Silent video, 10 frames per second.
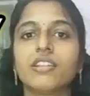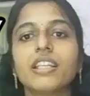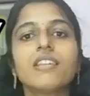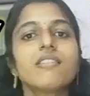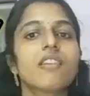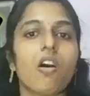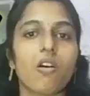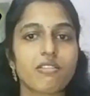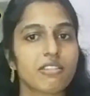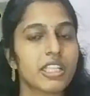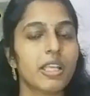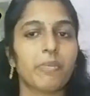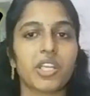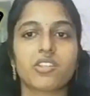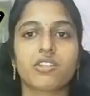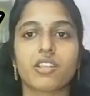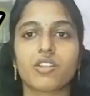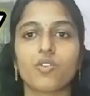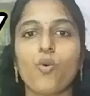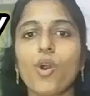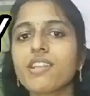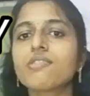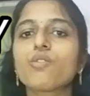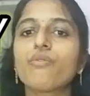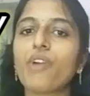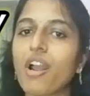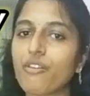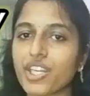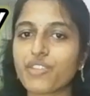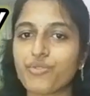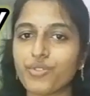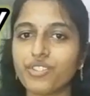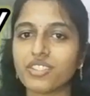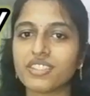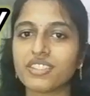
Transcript: The nurse asked the patient, "What is your favorite food?"